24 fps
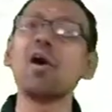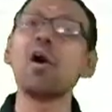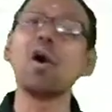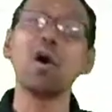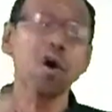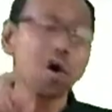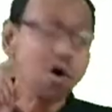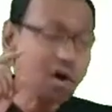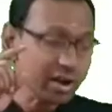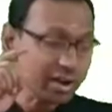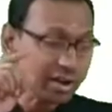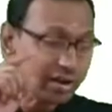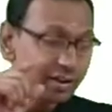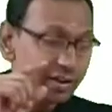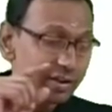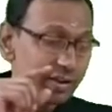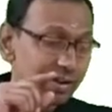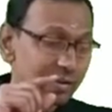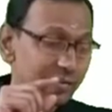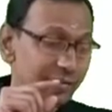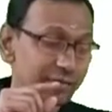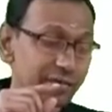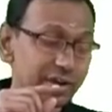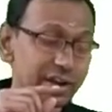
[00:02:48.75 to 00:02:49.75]
or
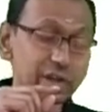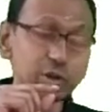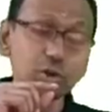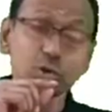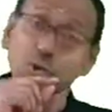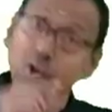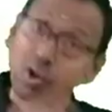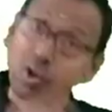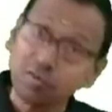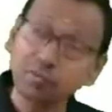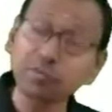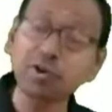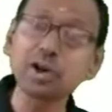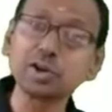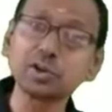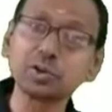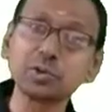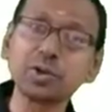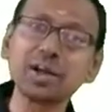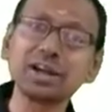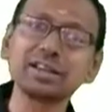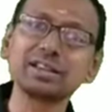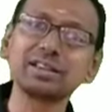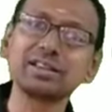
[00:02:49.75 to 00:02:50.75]
when you know
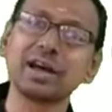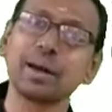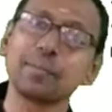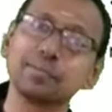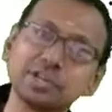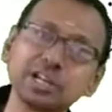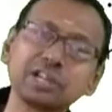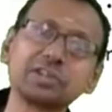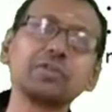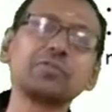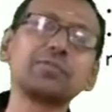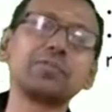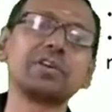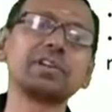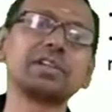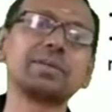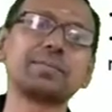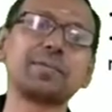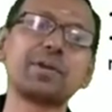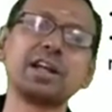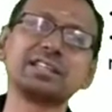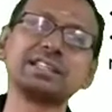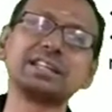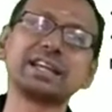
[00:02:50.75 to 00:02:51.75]
for sure the objective for
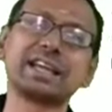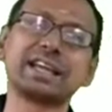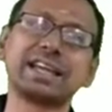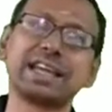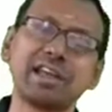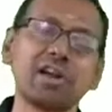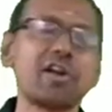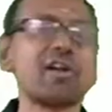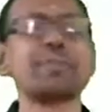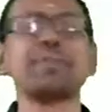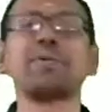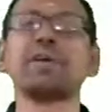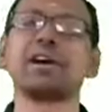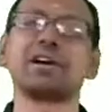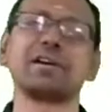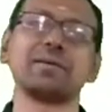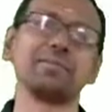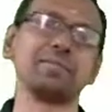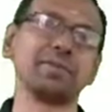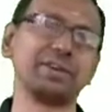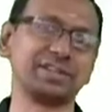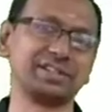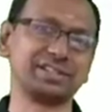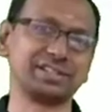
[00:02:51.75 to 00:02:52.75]
the project cannot be
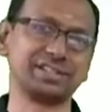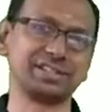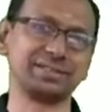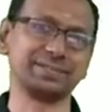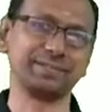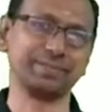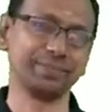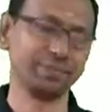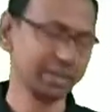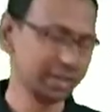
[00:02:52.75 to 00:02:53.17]
accomplished,